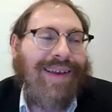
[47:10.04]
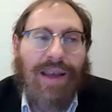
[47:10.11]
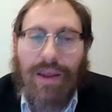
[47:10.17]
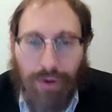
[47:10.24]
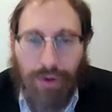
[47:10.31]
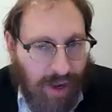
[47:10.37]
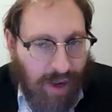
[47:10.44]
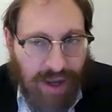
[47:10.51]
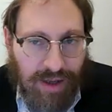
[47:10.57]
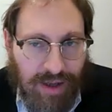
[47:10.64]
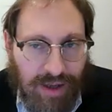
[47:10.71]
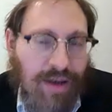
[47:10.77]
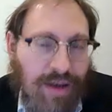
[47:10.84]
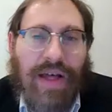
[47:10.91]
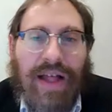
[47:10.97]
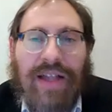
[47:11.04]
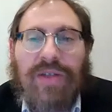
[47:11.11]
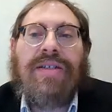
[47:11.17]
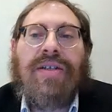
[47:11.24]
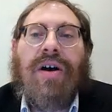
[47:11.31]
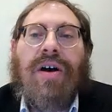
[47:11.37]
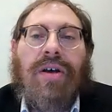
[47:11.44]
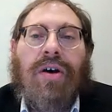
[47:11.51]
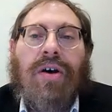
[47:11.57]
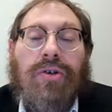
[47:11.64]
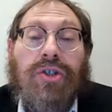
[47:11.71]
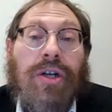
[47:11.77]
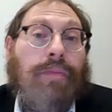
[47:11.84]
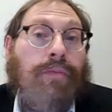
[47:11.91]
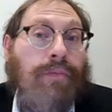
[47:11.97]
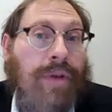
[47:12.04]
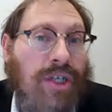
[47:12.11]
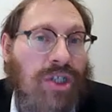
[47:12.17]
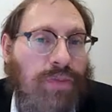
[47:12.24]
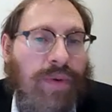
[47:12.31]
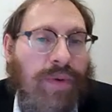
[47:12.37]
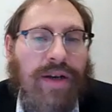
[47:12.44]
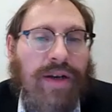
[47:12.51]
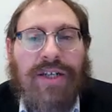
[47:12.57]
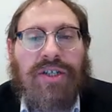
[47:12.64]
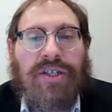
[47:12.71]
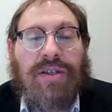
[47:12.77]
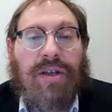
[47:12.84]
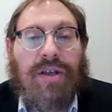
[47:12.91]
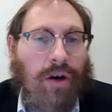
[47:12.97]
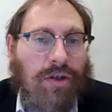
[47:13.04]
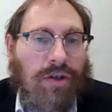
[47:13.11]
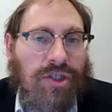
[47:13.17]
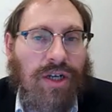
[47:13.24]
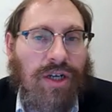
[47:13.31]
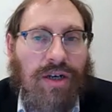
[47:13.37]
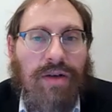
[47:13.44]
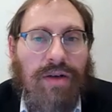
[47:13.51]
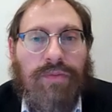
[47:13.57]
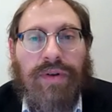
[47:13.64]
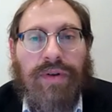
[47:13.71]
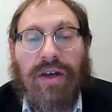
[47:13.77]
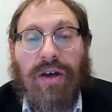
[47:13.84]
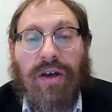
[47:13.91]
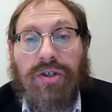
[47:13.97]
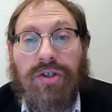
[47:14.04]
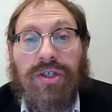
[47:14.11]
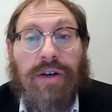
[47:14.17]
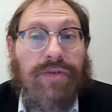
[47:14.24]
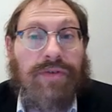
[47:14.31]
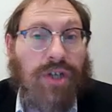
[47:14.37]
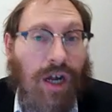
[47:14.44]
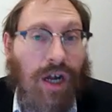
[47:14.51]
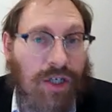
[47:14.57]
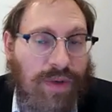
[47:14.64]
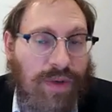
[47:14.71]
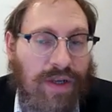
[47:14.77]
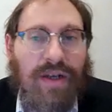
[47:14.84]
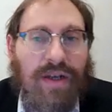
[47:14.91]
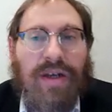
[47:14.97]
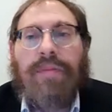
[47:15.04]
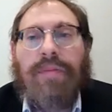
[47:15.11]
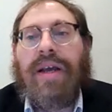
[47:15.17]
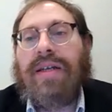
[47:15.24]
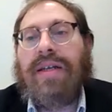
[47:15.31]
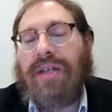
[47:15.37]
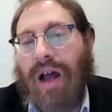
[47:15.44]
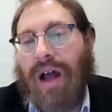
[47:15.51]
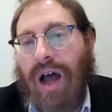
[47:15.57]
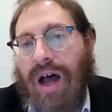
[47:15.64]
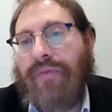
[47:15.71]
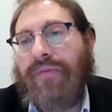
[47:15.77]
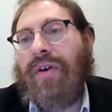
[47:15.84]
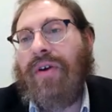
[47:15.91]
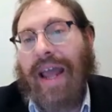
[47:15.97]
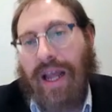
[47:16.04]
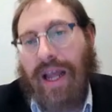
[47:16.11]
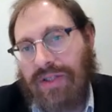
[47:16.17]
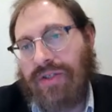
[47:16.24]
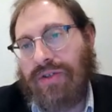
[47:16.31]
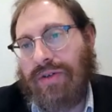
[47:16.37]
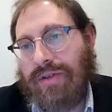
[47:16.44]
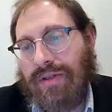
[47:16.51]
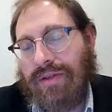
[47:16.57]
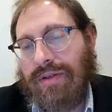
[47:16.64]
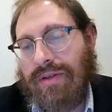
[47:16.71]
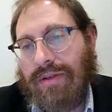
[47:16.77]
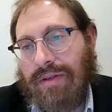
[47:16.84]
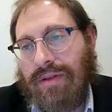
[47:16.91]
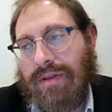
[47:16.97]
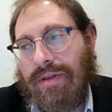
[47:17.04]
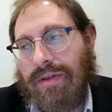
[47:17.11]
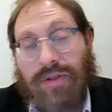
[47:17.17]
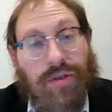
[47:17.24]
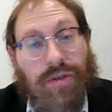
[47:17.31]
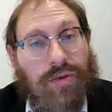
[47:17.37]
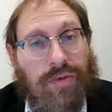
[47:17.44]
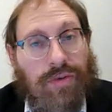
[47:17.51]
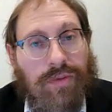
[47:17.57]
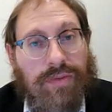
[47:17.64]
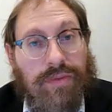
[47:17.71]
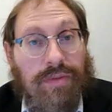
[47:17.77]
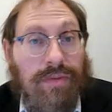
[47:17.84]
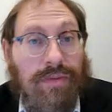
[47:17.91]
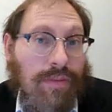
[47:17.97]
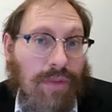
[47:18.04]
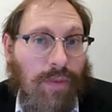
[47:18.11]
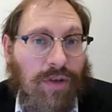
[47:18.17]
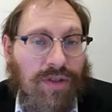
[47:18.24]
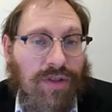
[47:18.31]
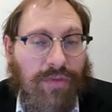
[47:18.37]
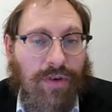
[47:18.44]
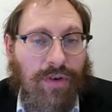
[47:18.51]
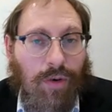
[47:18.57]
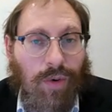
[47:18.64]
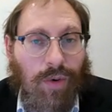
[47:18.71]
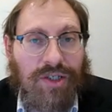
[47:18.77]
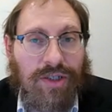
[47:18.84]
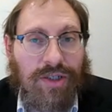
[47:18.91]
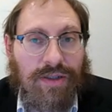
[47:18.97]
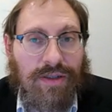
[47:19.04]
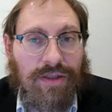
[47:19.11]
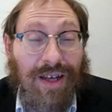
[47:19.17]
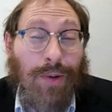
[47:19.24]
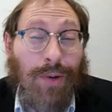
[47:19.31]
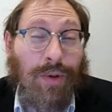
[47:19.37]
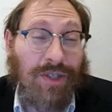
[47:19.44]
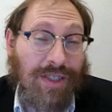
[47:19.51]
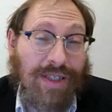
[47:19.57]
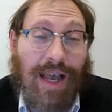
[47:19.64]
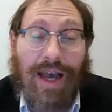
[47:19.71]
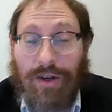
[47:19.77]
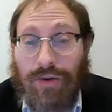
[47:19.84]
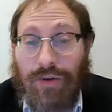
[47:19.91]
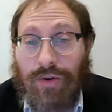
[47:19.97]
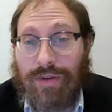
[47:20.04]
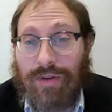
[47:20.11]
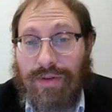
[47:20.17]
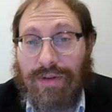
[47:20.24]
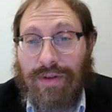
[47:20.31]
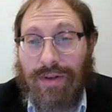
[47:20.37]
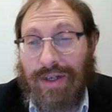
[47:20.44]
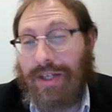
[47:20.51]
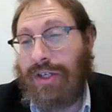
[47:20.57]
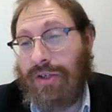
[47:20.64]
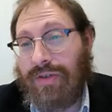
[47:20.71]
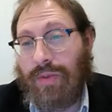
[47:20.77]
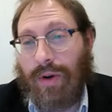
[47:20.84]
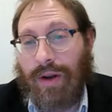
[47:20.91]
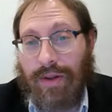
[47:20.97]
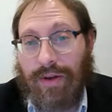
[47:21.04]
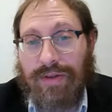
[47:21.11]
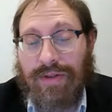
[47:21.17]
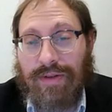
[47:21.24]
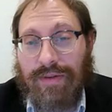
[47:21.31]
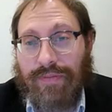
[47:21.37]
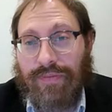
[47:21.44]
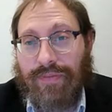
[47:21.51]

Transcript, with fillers: Either way, that's why it's called the Choshen Mishpat, not just the Choshen, but the Choshen of judgment, because it offered answers to the most difficult questions, which is kind of cool. Could use one of those.